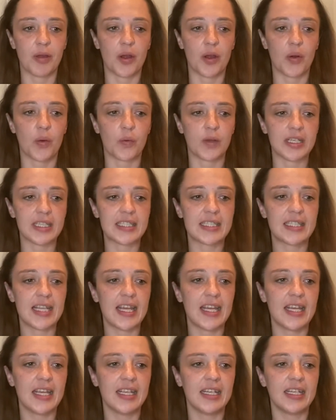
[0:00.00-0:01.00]
We
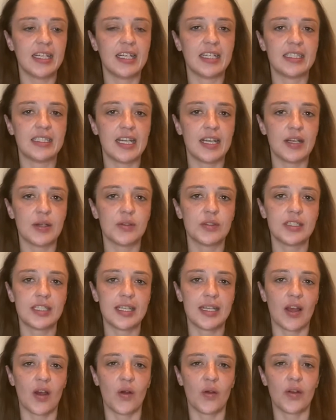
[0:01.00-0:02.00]
stayed
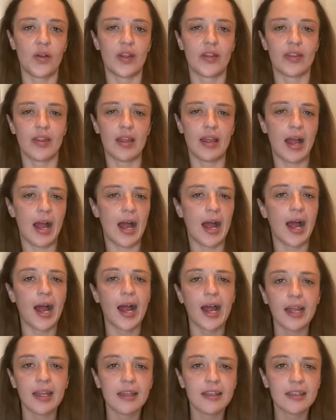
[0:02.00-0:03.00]
downtown at the
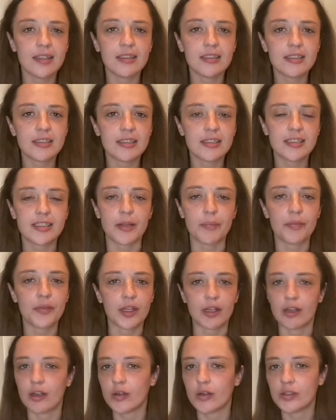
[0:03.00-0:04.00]
Hyatt
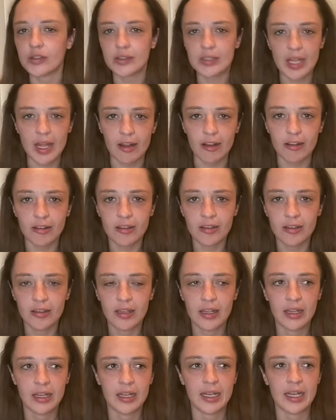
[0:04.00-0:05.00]
something hotel
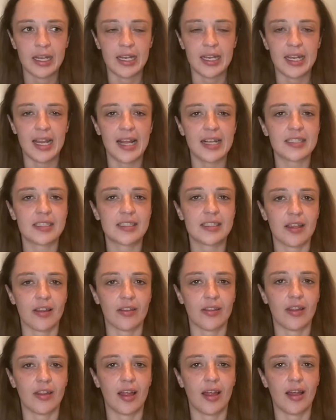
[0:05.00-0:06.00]
next to
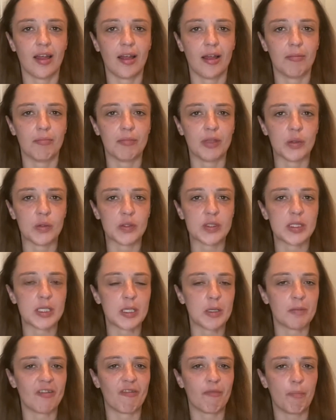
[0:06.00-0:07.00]
the
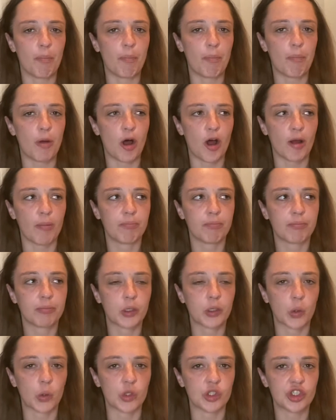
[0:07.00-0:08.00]
Museum of Pop
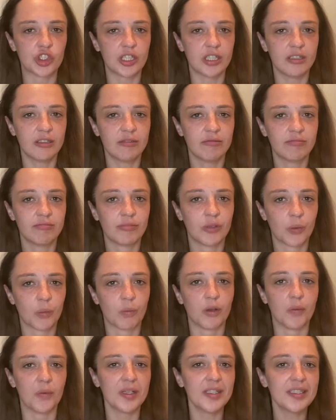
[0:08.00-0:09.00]
Culture.
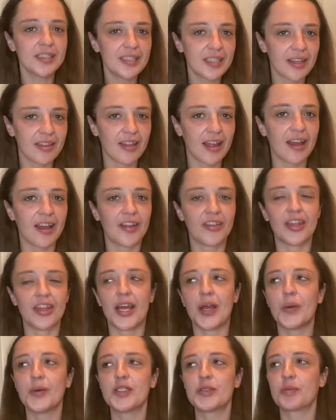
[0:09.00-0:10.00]
We went to that.
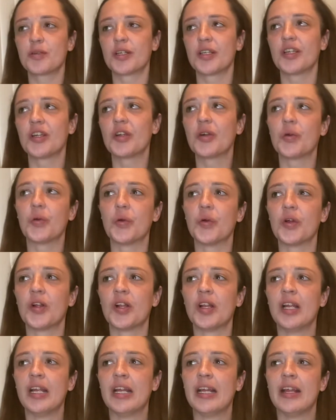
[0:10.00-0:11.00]
That was pretty cool.